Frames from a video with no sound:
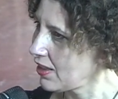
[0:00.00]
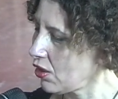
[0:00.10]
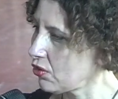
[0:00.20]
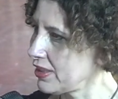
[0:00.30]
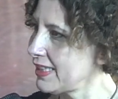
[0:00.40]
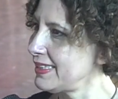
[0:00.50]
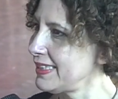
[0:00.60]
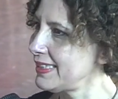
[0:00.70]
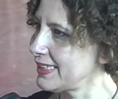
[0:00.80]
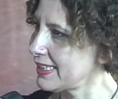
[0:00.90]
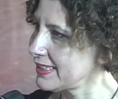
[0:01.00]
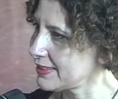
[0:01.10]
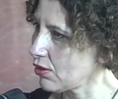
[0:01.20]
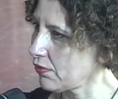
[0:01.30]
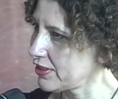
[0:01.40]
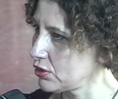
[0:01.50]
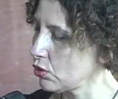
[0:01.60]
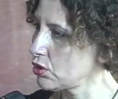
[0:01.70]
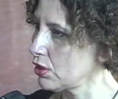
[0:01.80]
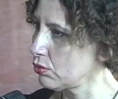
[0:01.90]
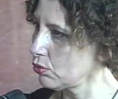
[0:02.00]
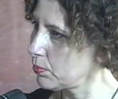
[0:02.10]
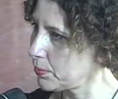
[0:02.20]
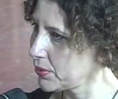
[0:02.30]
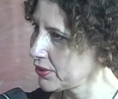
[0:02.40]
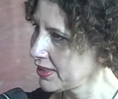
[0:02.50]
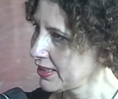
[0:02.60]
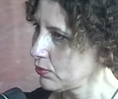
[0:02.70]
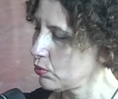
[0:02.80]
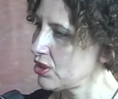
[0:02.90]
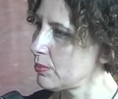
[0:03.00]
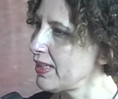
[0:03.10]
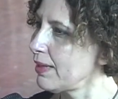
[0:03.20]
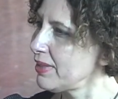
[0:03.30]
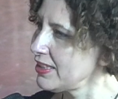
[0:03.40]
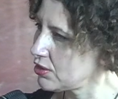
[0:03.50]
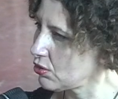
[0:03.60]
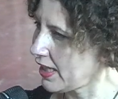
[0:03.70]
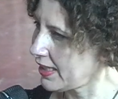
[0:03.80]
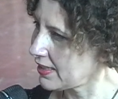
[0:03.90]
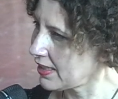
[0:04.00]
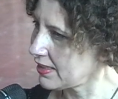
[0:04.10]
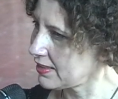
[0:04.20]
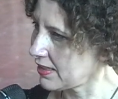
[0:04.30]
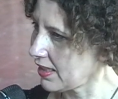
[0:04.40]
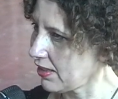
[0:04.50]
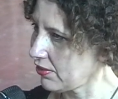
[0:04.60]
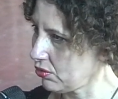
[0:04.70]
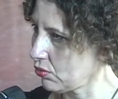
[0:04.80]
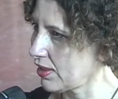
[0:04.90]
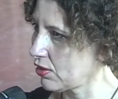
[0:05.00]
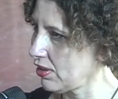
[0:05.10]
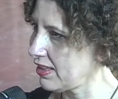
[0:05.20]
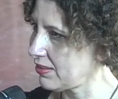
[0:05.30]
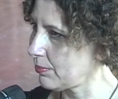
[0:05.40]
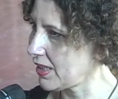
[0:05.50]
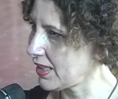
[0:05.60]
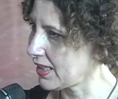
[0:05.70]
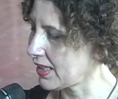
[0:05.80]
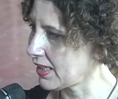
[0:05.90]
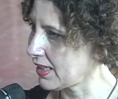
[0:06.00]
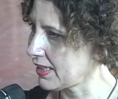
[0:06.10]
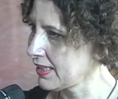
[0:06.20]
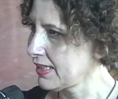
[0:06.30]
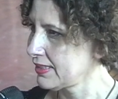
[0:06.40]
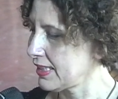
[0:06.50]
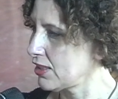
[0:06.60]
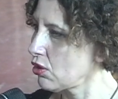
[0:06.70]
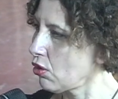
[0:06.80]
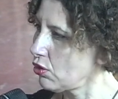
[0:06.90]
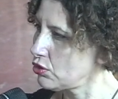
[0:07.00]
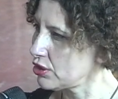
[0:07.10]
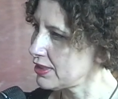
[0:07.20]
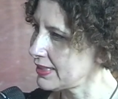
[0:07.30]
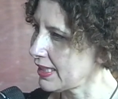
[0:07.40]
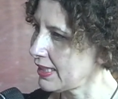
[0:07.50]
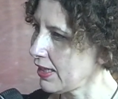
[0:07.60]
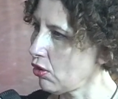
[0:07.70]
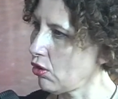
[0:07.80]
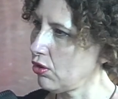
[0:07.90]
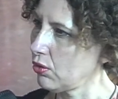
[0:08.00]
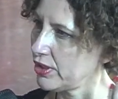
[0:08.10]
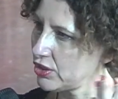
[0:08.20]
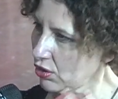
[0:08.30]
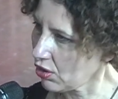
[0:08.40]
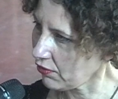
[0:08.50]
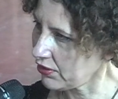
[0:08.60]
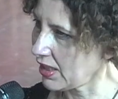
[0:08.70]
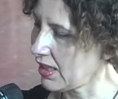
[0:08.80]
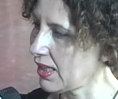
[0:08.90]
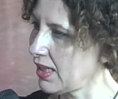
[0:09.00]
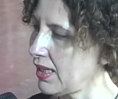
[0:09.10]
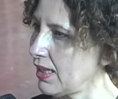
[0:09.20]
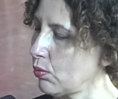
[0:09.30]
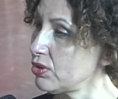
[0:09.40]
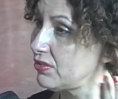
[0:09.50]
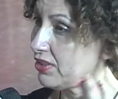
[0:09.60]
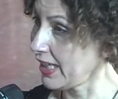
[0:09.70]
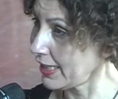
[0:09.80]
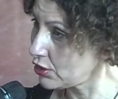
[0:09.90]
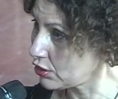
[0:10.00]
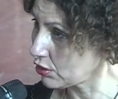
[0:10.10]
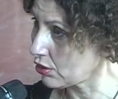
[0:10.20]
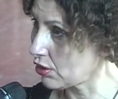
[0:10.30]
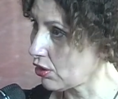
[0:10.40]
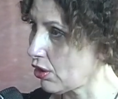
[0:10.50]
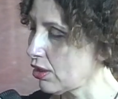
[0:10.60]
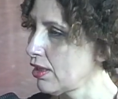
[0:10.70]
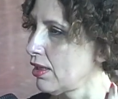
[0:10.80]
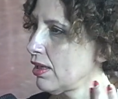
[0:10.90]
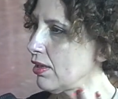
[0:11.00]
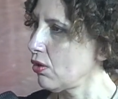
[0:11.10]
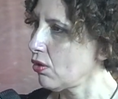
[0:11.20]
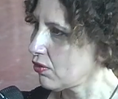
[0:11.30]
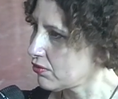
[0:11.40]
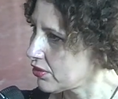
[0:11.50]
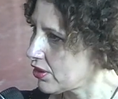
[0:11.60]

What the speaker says: on the existence of a social group which has become insulated through algorithmic technologies, and the whole question of the quantification of